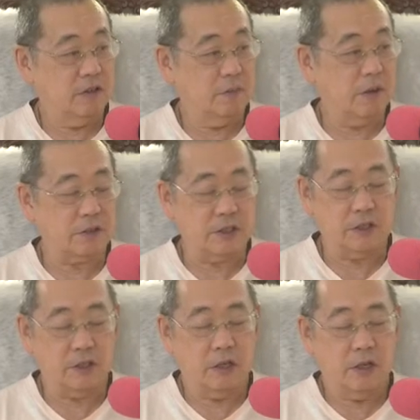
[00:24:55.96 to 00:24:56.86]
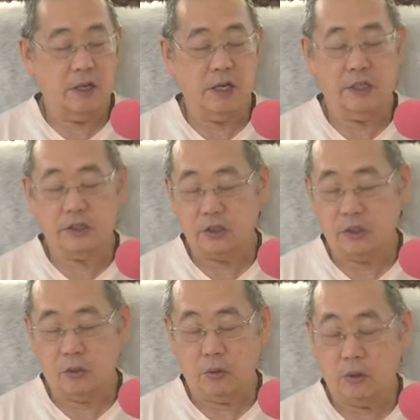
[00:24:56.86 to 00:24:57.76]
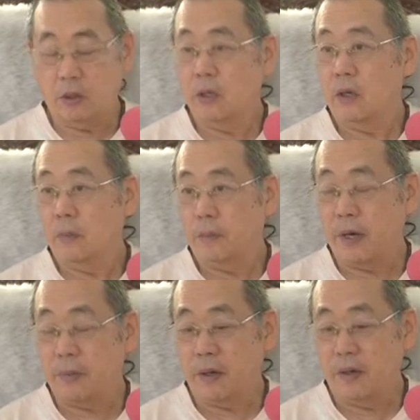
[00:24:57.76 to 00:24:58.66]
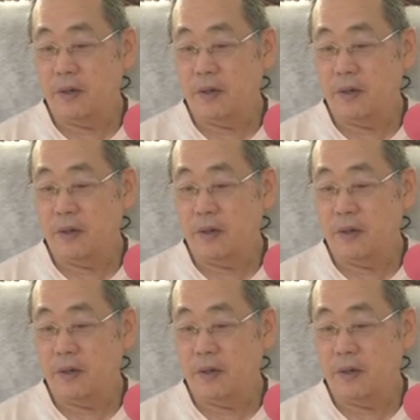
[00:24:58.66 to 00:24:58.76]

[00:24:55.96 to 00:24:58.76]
bhakti and its goal, prema.